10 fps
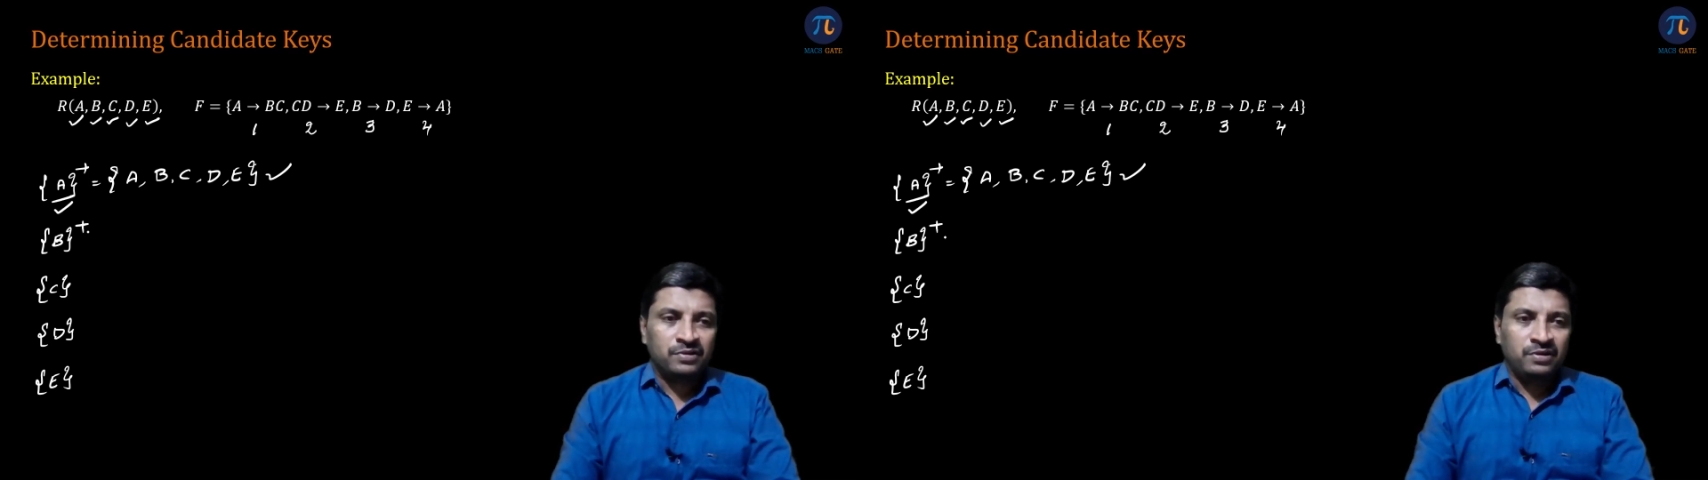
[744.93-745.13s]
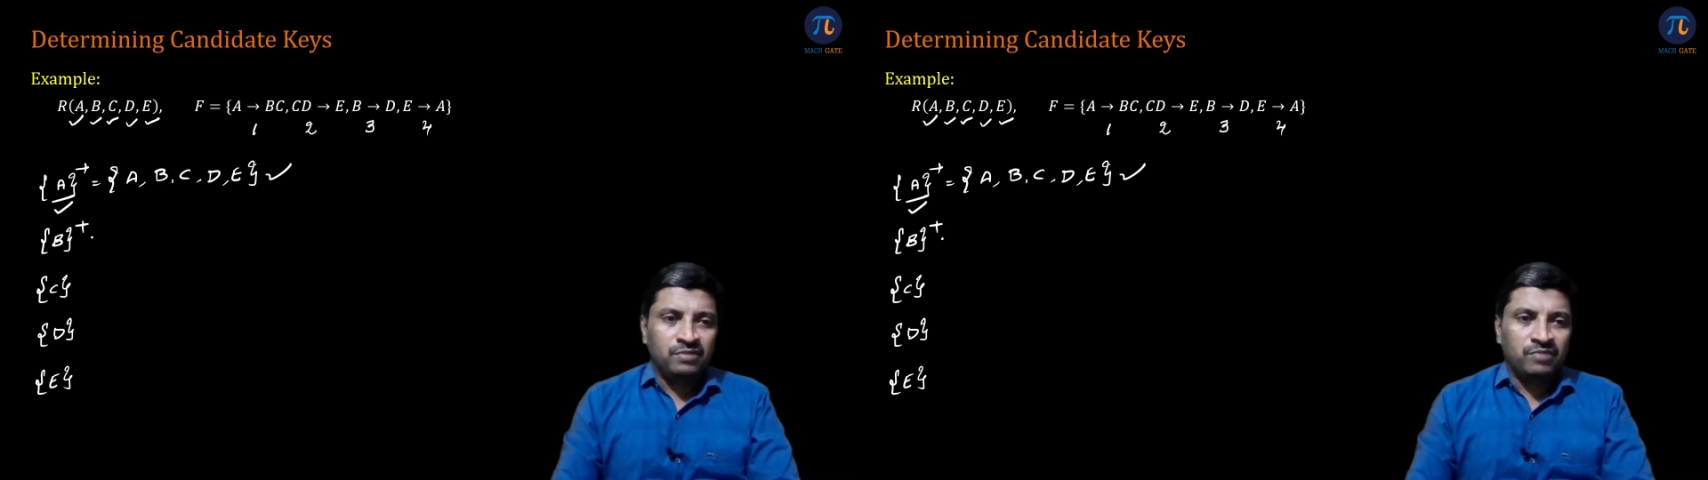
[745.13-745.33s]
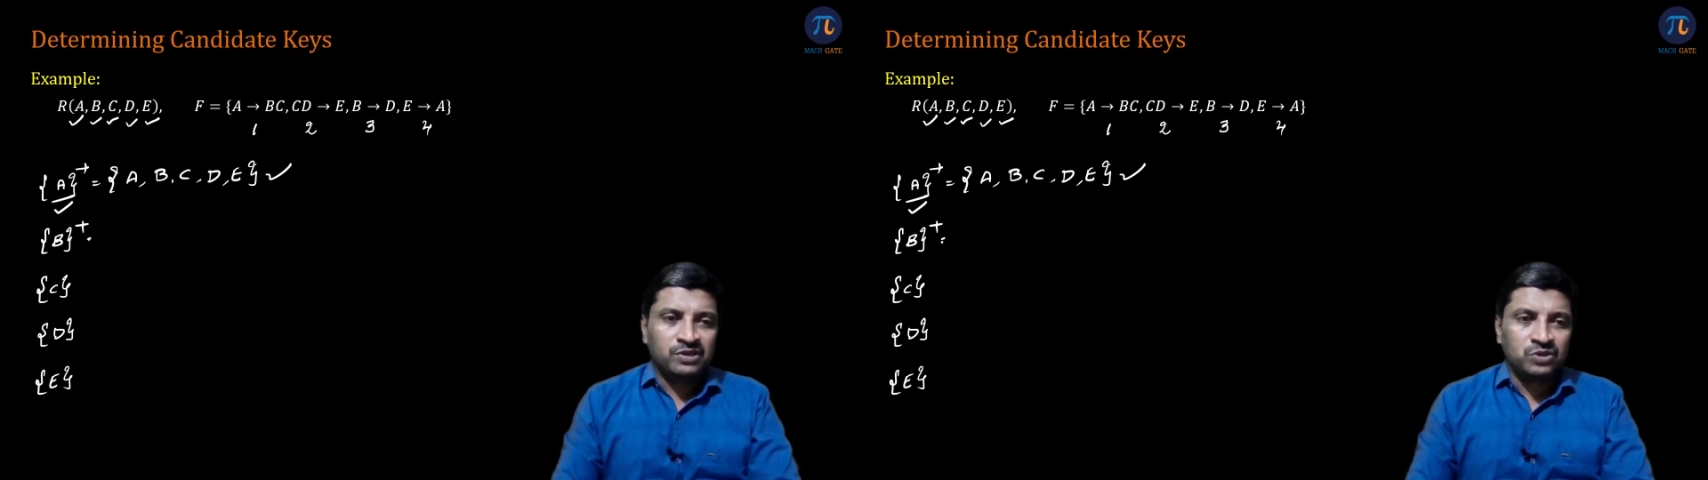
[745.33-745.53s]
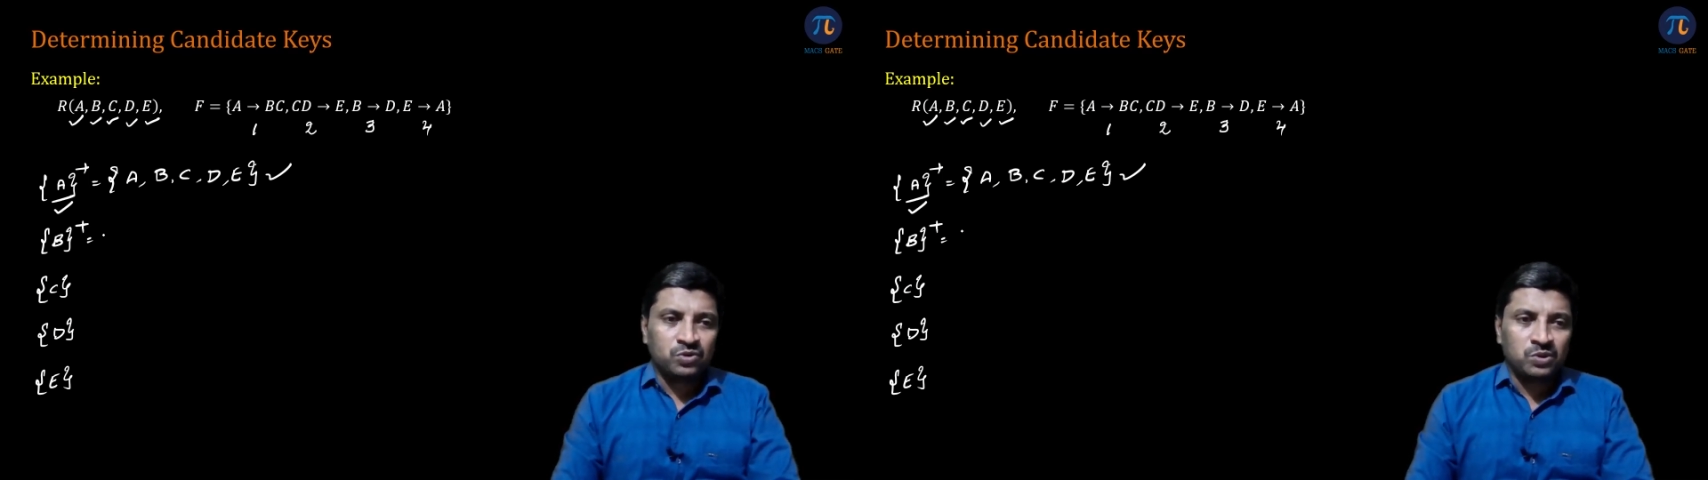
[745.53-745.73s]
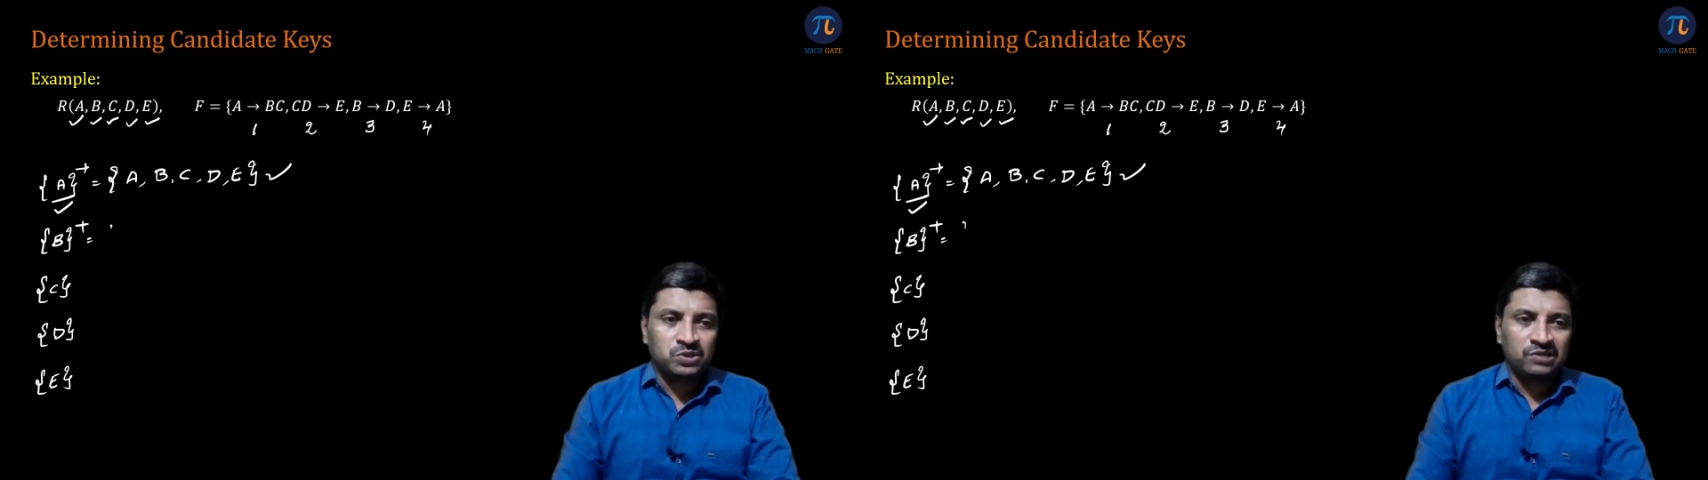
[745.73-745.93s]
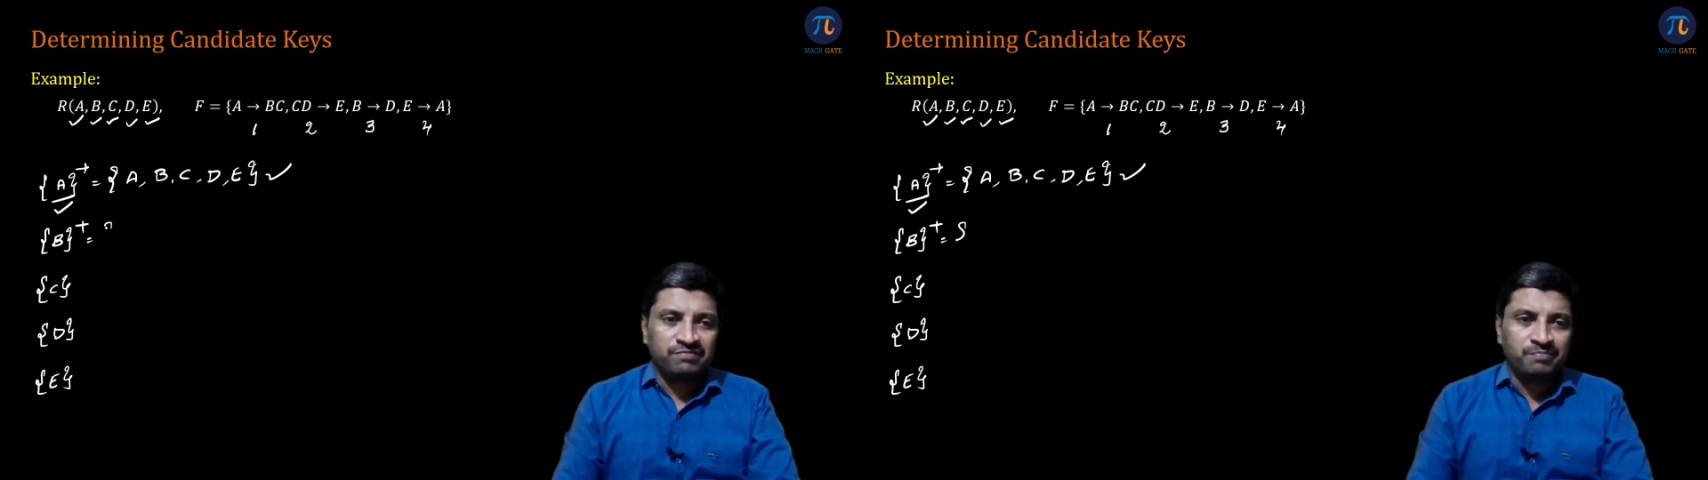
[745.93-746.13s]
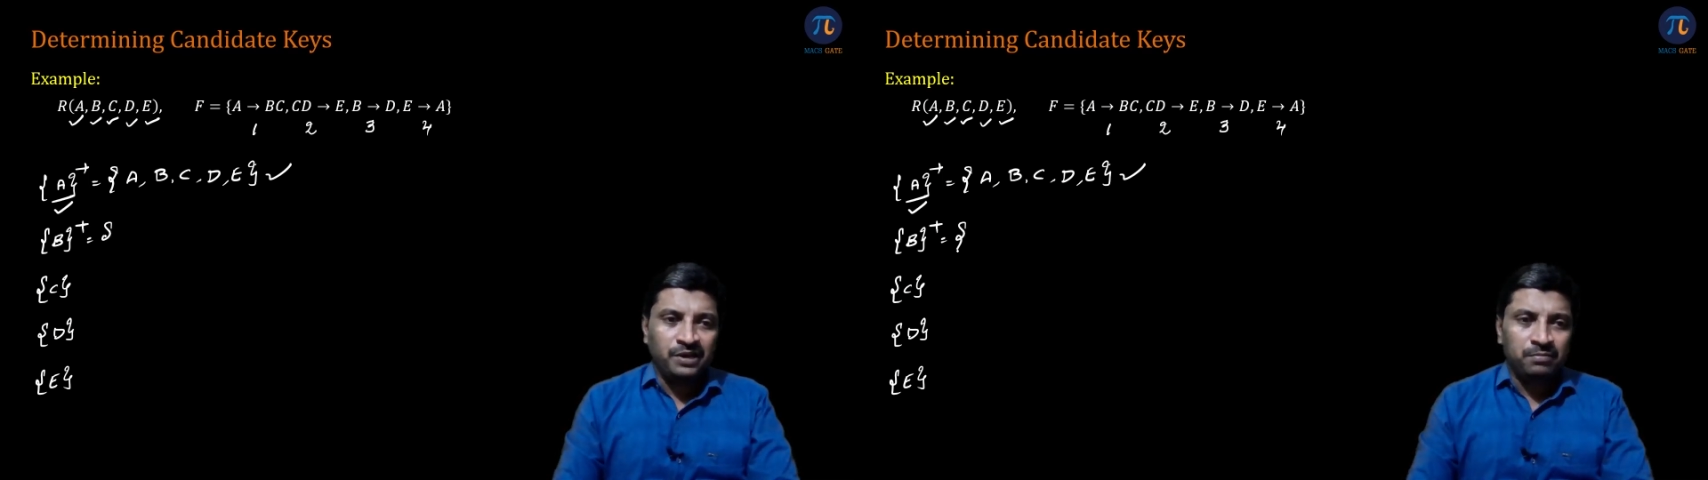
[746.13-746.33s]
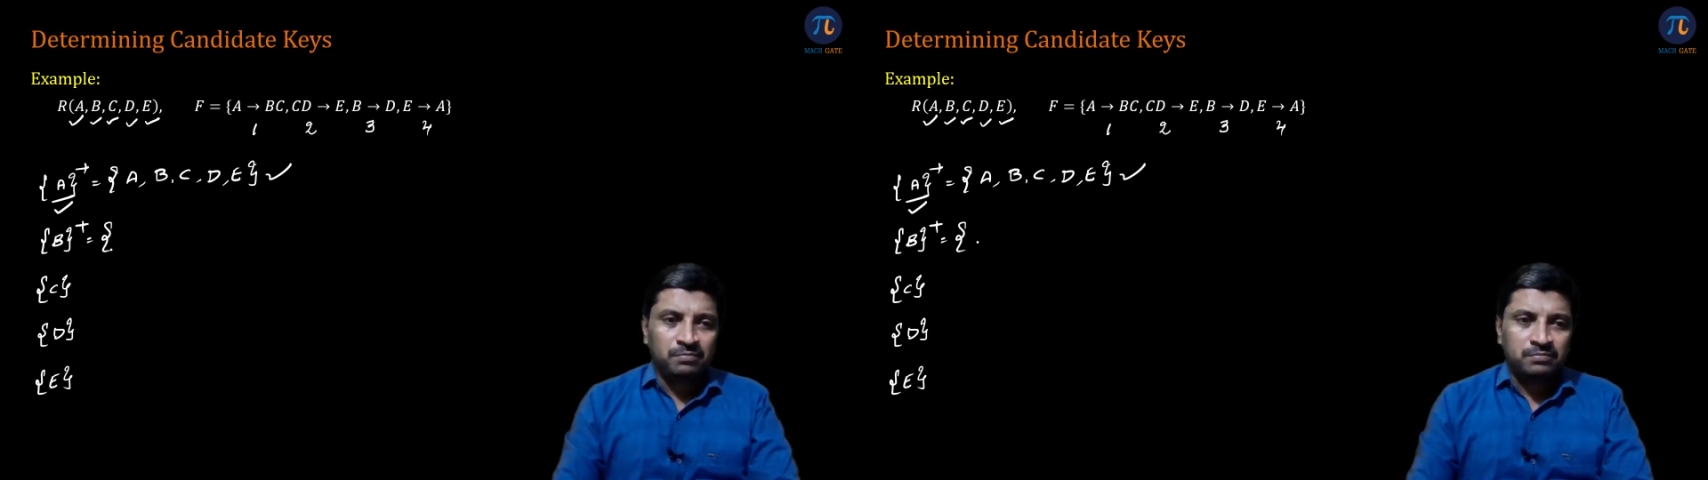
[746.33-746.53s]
What is the closure of B?